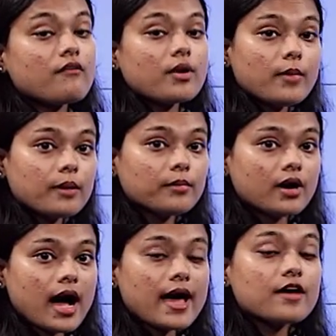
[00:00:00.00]

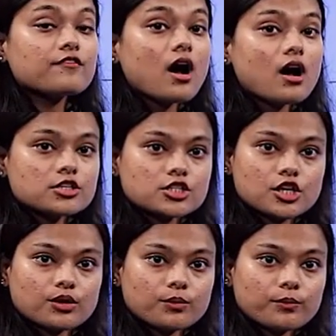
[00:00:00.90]
Remember I have
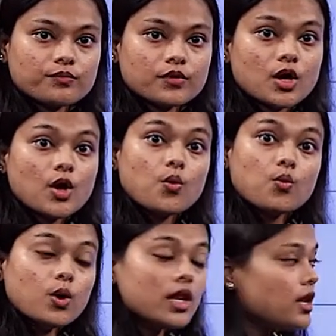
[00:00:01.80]
asked you,
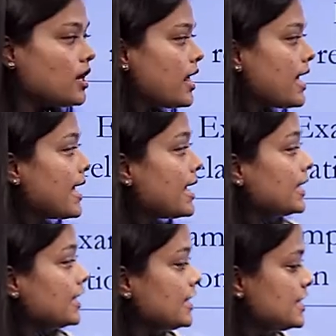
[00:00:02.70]
will
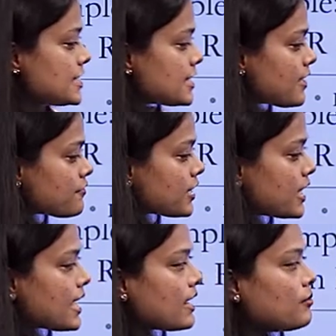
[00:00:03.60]
each and
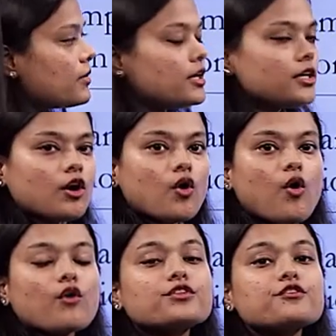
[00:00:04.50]
every element
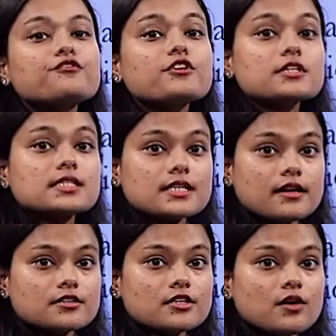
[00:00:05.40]
of the first
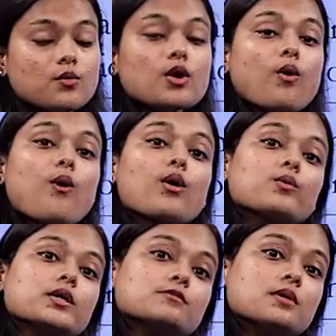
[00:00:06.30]
set will
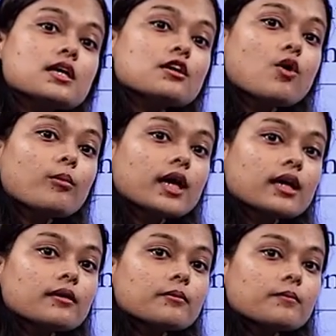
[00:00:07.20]
always be a
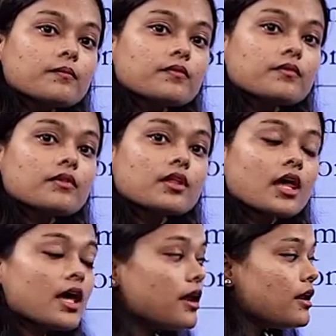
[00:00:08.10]
domain?
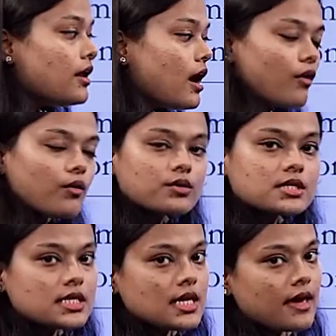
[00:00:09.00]
Now
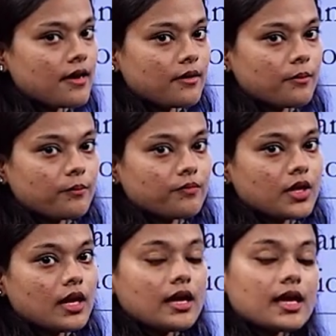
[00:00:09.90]
see here,
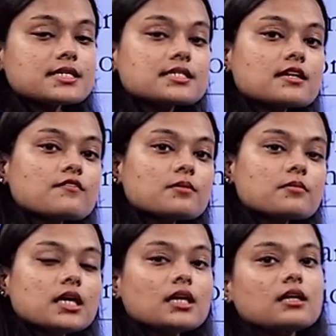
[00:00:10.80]
it is
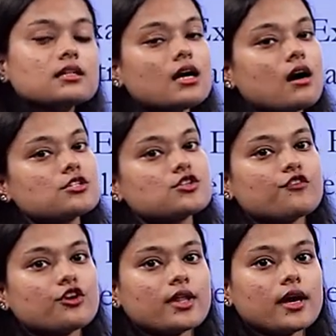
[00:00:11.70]
giving me the answer
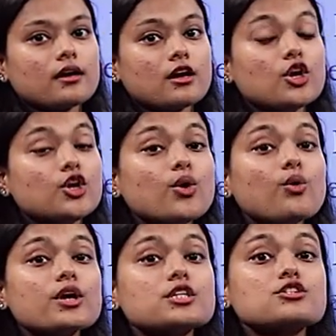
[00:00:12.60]
for that.
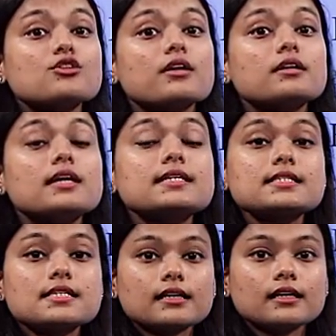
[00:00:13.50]
No, it is not
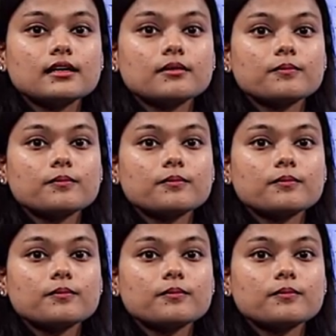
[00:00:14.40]
necessary.